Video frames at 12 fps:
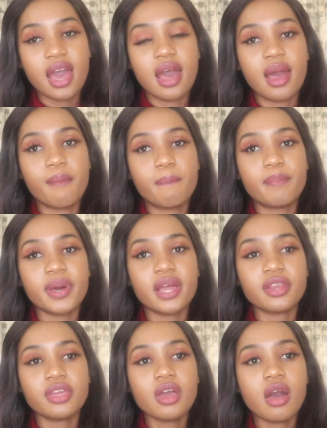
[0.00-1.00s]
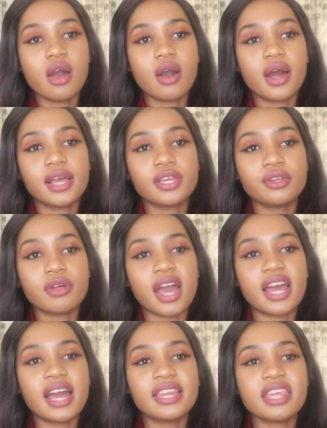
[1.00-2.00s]
Um, but yeah, you know,
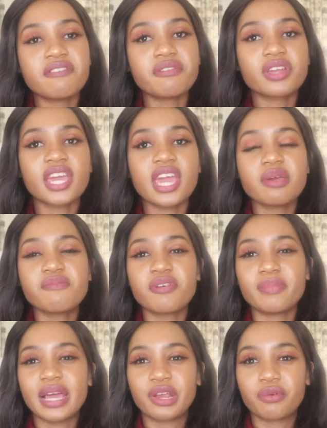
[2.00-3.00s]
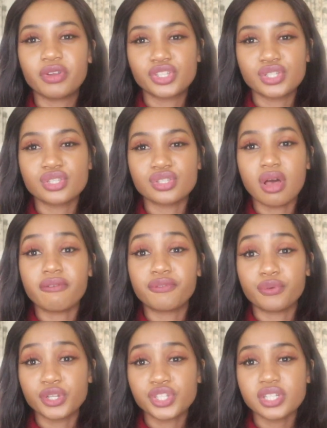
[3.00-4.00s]
I, I, never came from like riches
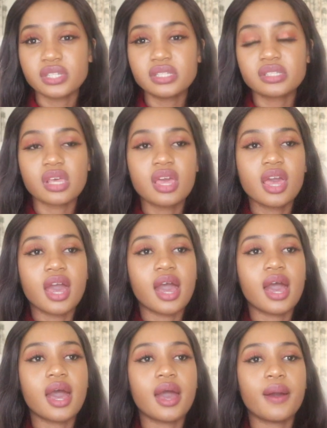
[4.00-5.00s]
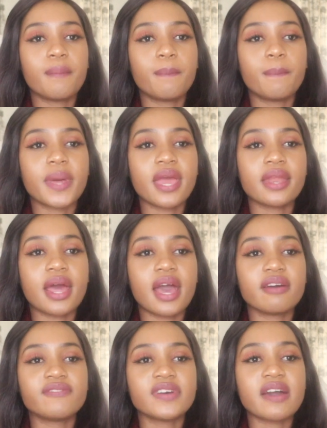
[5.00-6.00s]
of riches. Um, and
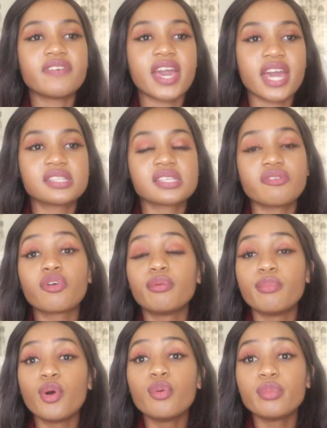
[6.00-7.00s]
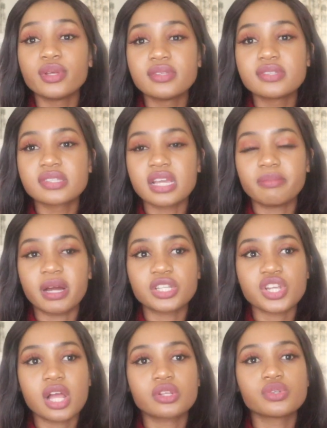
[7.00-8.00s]
I've, I've had several moments in my
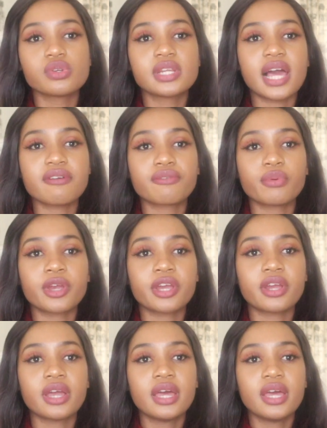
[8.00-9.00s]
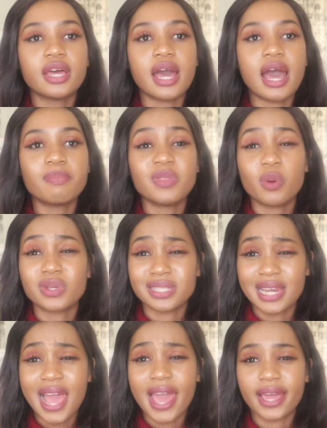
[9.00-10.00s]
childhood life where um, there
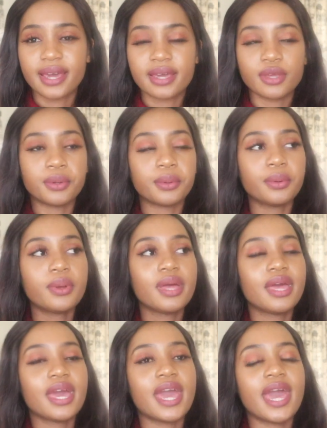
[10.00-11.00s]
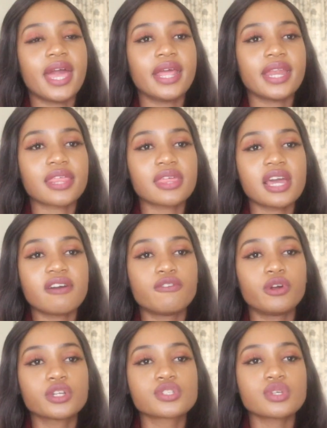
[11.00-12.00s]
was lack, you know. And I think
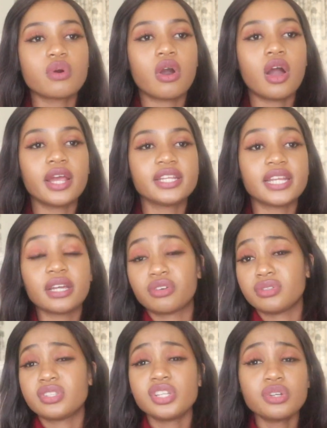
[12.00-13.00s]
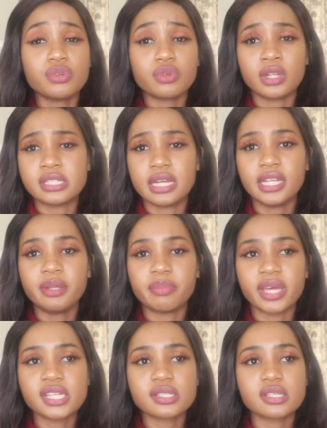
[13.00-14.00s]
I've worked so hard that I continue to on a daily
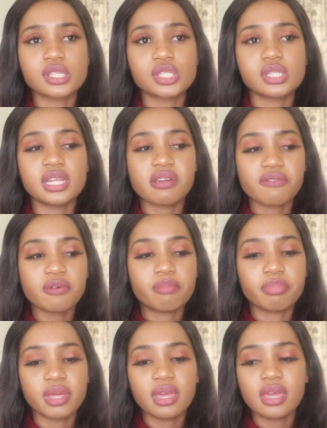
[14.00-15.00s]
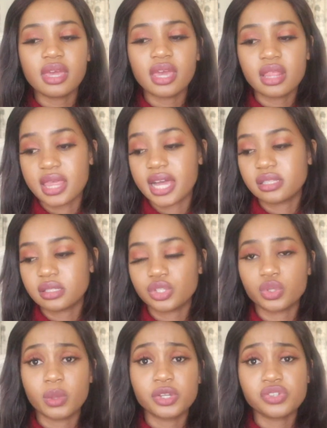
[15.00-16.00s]
basis to never be in that
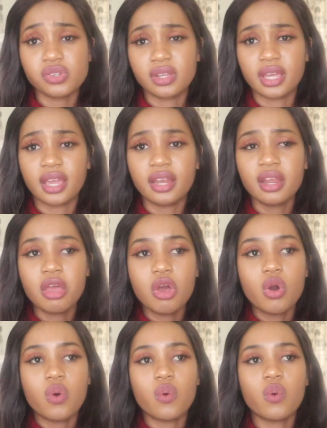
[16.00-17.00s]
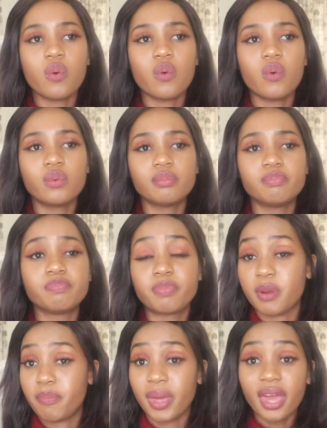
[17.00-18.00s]
situation again or
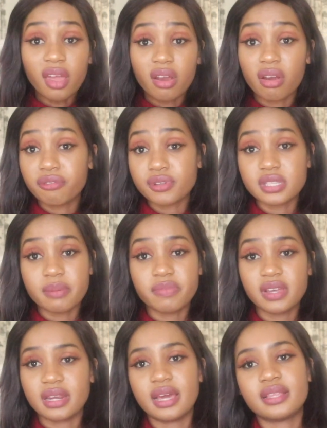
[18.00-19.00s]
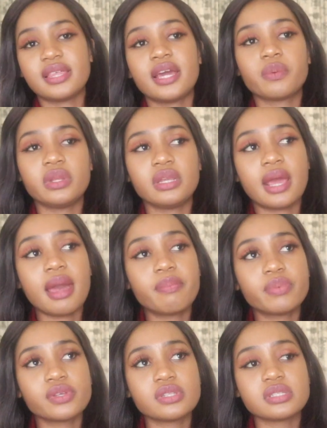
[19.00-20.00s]
prepare for something like that when it
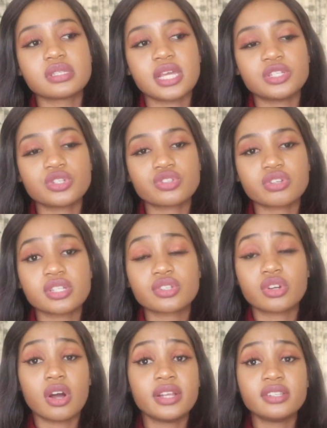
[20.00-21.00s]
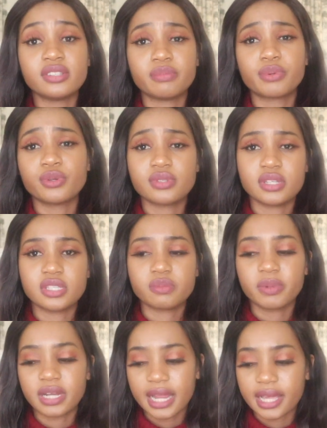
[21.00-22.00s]
happens and just trust God in the process,
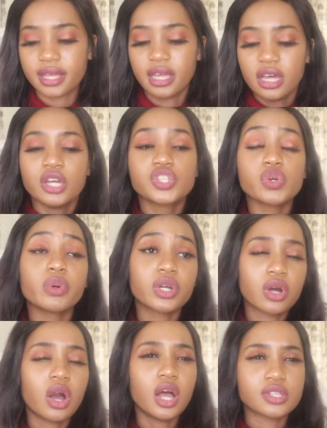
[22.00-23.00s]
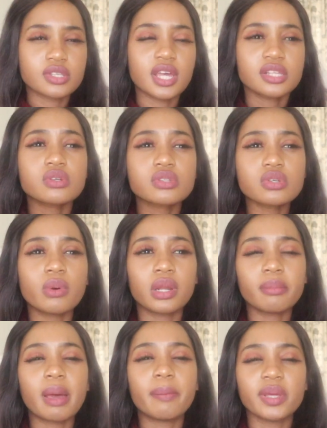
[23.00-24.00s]
but like to work hard. So that's also
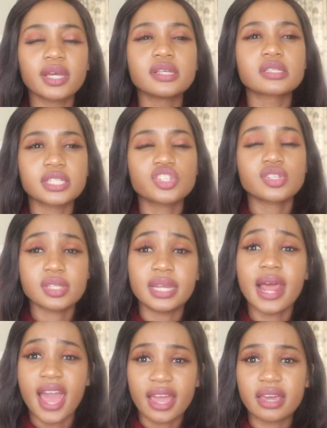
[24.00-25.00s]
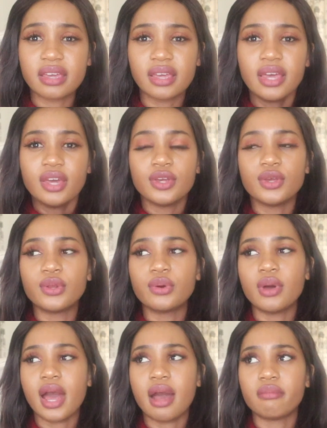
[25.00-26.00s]
one of my biggest just lack, you
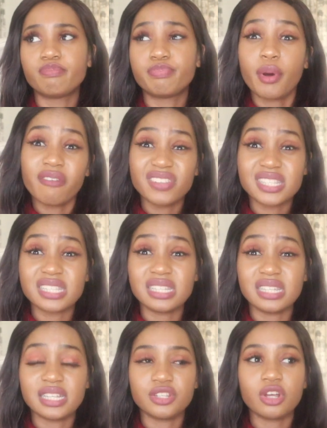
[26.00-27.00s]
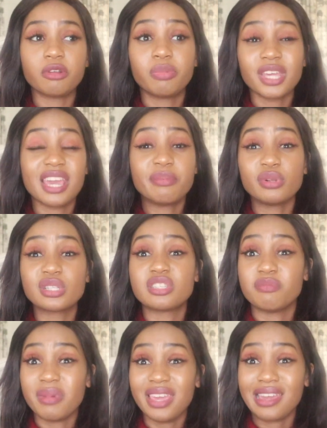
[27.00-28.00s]
know, uh, poverty and not being able
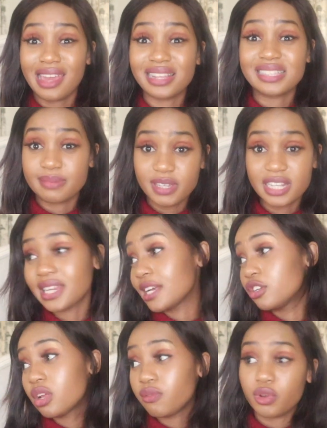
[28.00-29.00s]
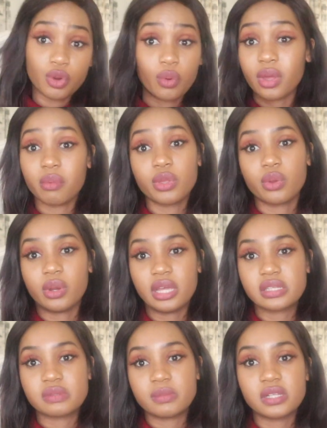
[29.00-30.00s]
to make ends meet, like not even knowing when your
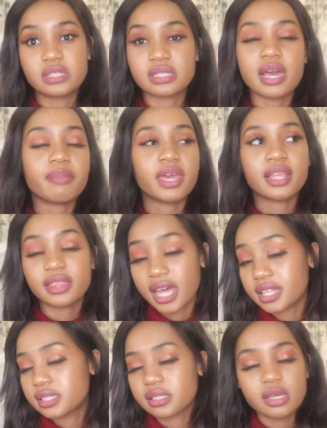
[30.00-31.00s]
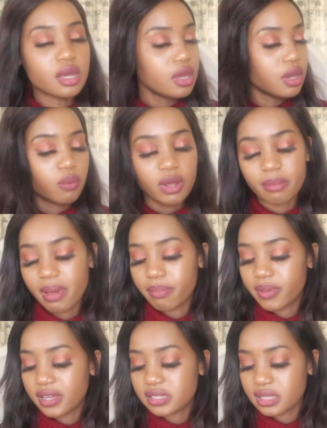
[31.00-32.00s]
next meal is coming. That's one of my
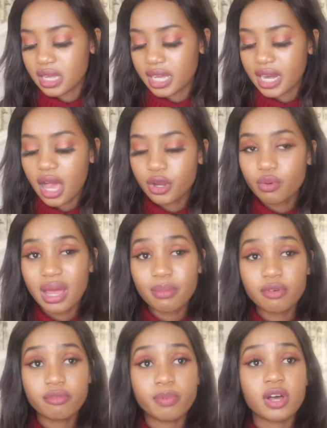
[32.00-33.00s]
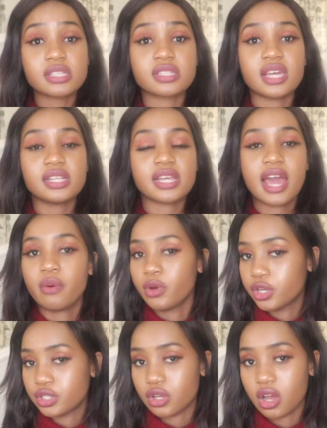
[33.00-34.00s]
biggest thing. And how do I move past that? I
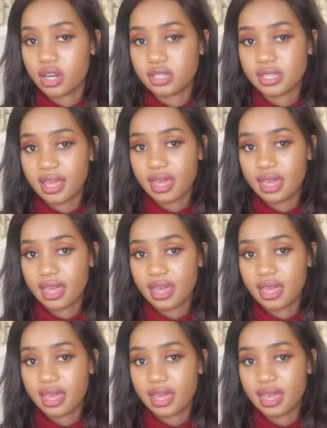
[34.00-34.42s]
work as hard as I